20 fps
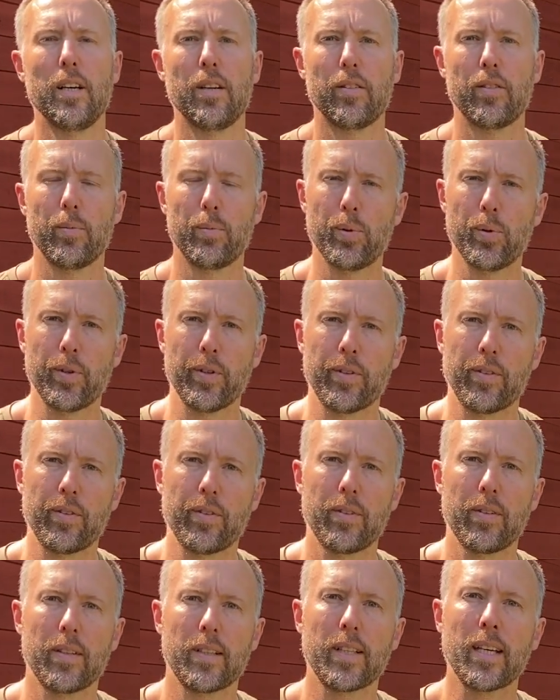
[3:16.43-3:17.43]

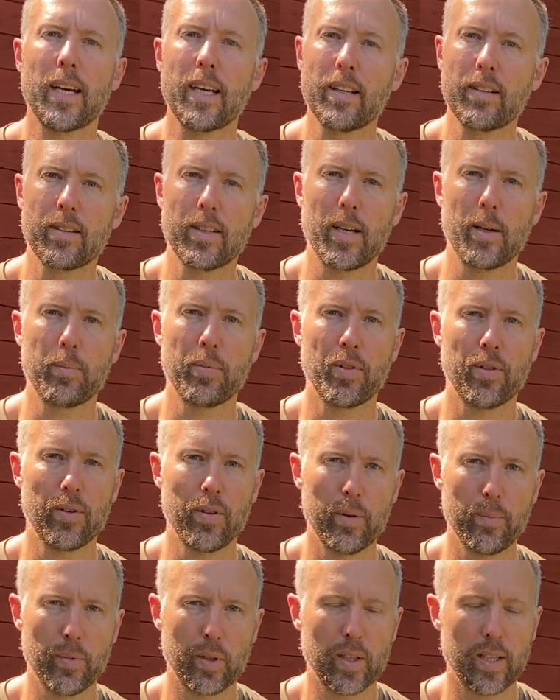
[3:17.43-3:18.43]
supports K-type
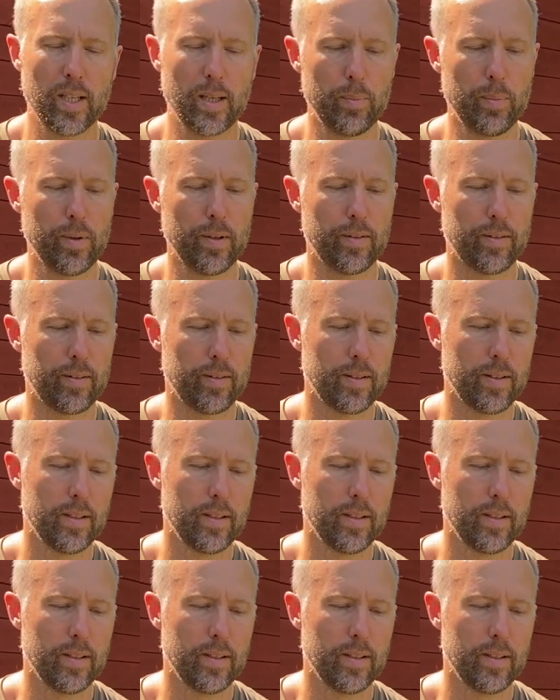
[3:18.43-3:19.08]
thermocouples.